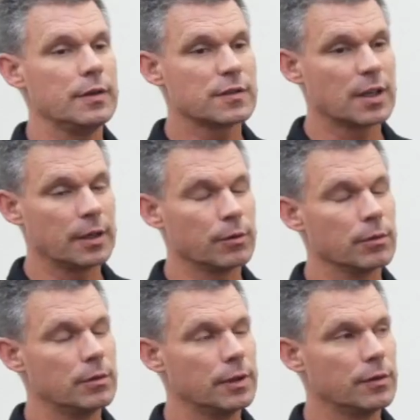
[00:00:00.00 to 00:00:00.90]
just kind of
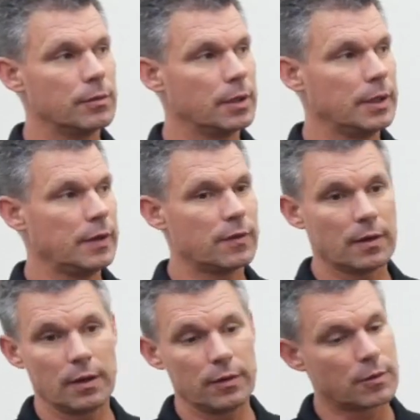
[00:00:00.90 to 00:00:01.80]
grew into it. And he's
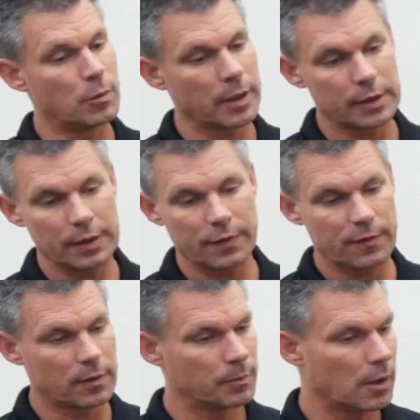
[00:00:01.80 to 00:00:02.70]

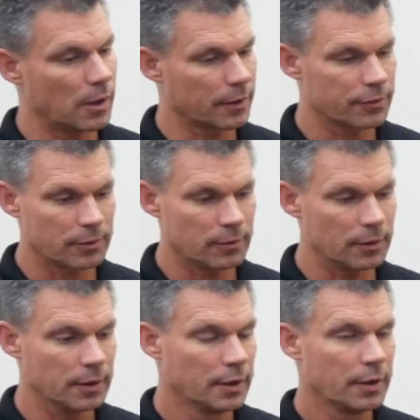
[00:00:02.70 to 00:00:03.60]
quickness, ball
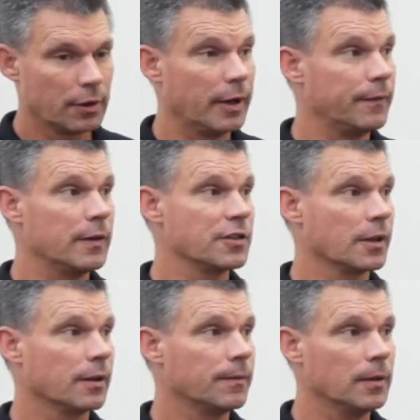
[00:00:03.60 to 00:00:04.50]
control, great vision
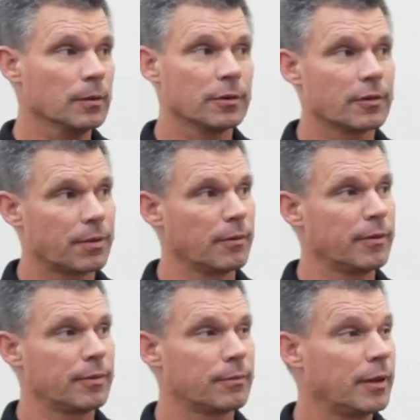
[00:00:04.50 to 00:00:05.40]
on the field, which are
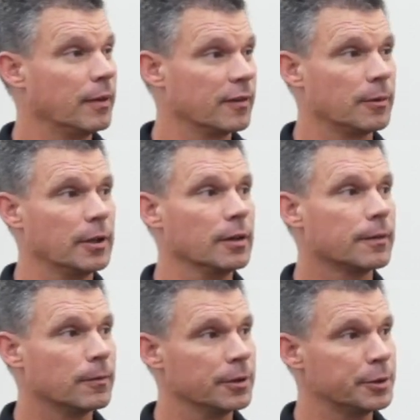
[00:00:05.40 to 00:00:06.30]
three things I really look
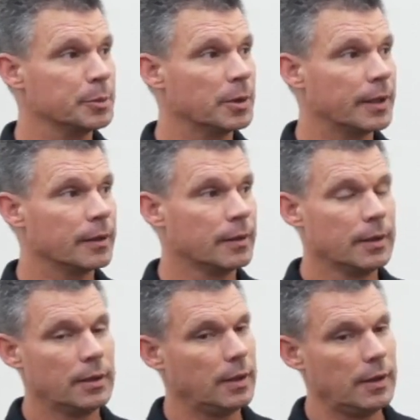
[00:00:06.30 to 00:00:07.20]
for in a good player.
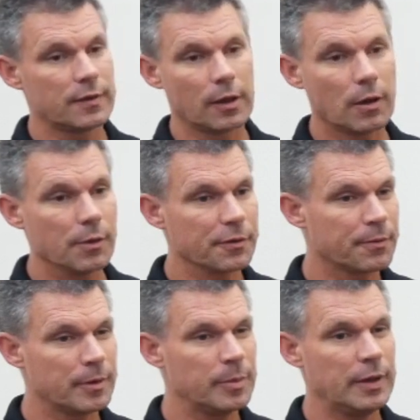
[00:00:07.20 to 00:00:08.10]
And he's got all those
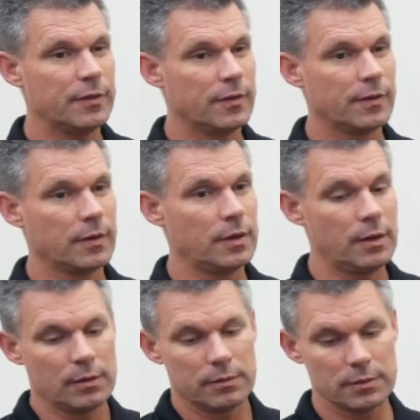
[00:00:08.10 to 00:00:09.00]
three pieces, and
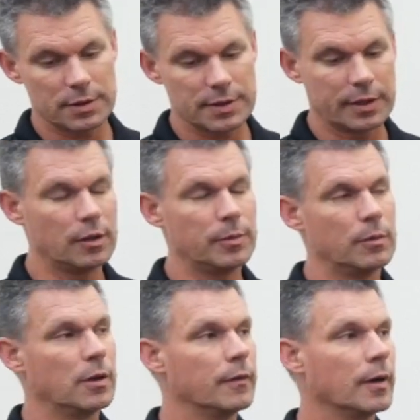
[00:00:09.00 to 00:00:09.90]
he looks like he'll be
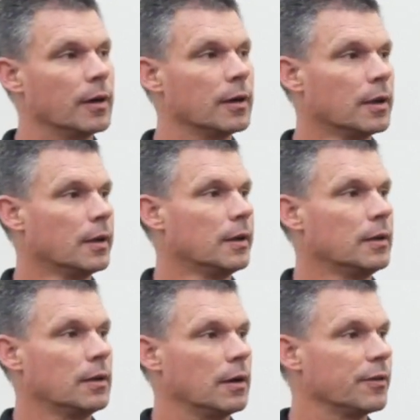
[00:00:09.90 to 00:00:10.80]
one of our
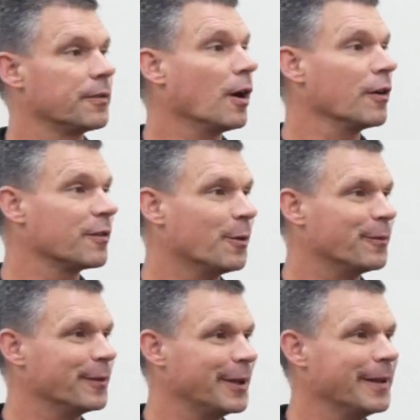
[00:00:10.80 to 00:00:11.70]
stars,
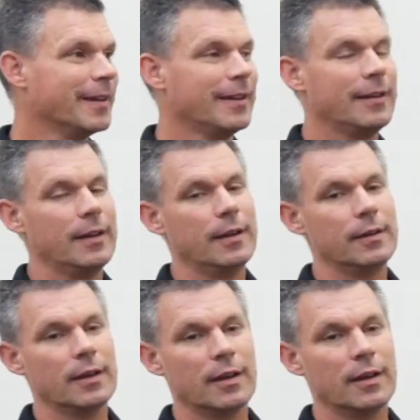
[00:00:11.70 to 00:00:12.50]
hopefully. And